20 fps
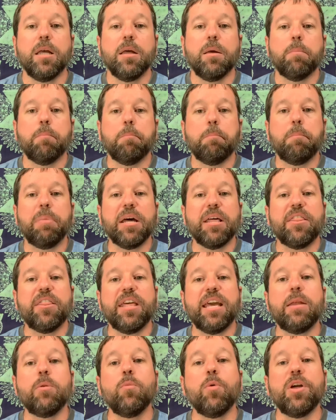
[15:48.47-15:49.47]
But
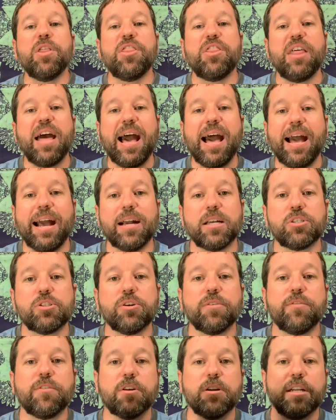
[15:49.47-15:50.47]
then with that
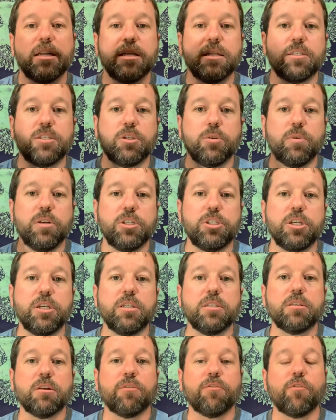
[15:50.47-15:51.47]
extroverted intuition
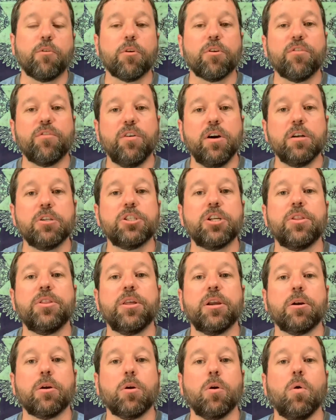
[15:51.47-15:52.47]
as their fourth function,
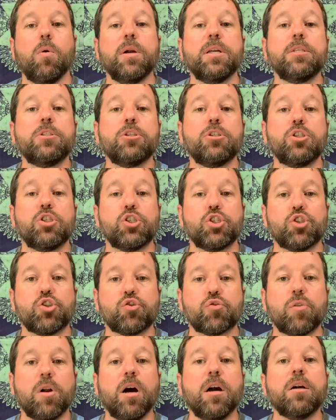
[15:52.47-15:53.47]
they're going to
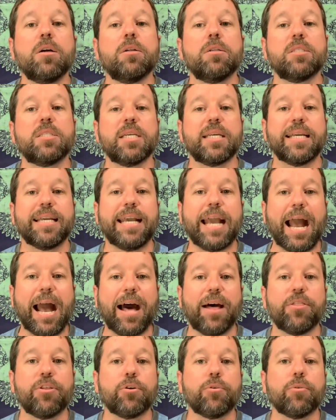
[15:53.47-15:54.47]
struggle to
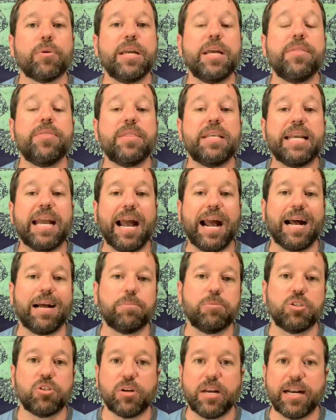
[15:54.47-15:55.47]
gather in the
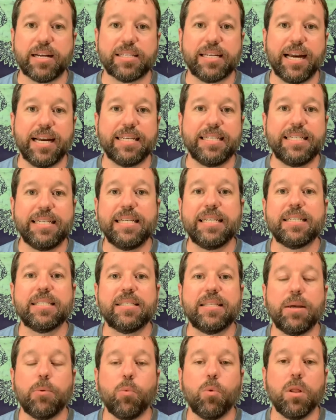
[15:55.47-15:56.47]
abstract ideas
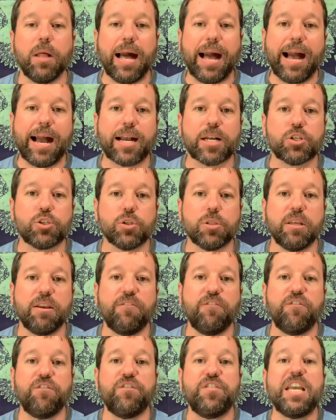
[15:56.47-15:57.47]
that will actually
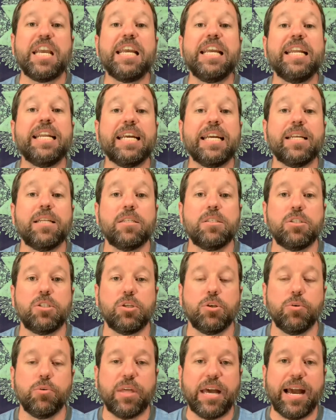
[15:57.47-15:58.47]
feed
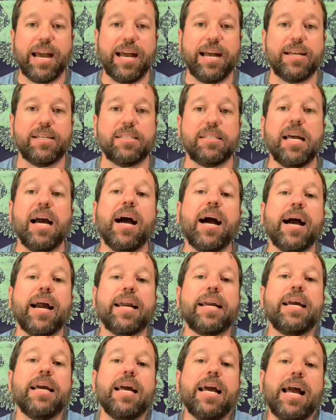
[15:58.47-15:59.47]
into that
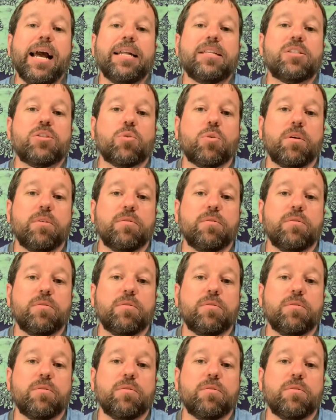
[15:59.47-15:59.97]
SI and sort of